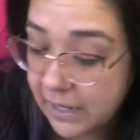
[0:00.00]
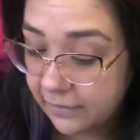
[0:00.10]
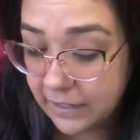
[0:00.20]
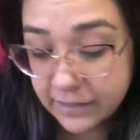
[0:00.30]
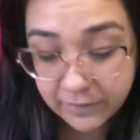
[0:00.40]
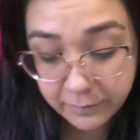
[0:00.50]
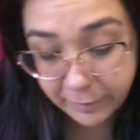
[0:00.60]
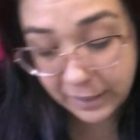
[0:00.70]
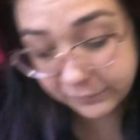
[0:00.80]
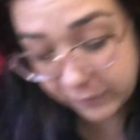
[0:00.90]
like I said in my
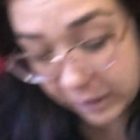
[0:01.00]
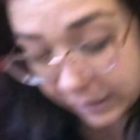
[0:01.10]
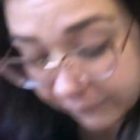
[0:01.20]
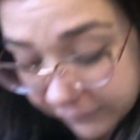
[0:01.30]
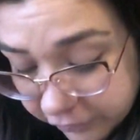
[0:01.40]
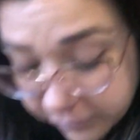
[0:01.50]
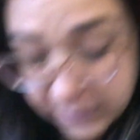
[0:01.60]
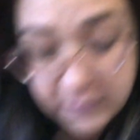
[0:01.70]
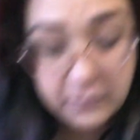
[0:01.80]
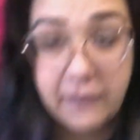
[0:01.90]
last video,
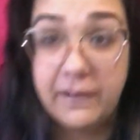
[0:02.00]
I've